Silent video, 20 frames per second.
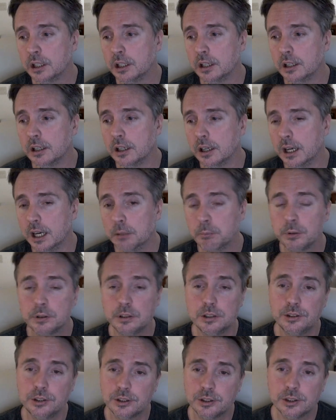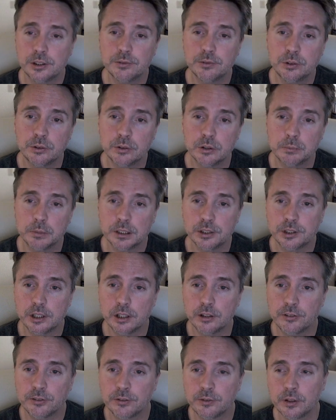I'm pretty sensitive to it
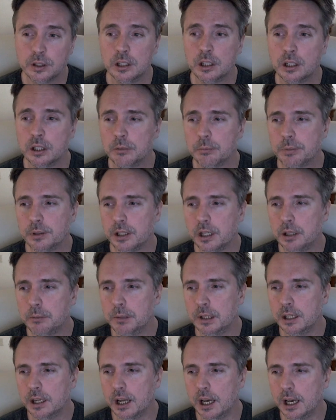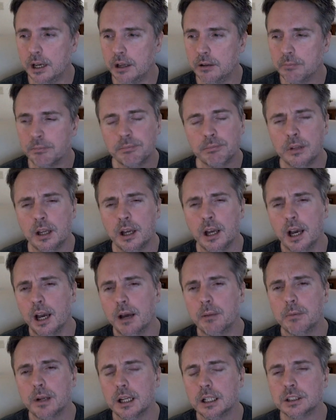myself, but I mean, I'm
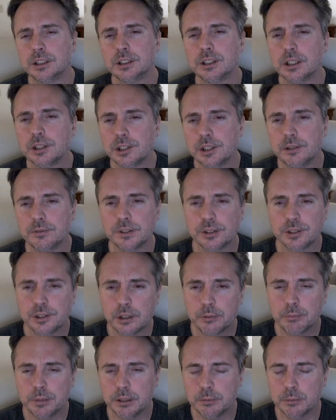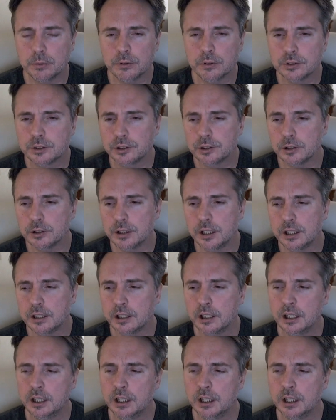not as sensitive as some people. So like,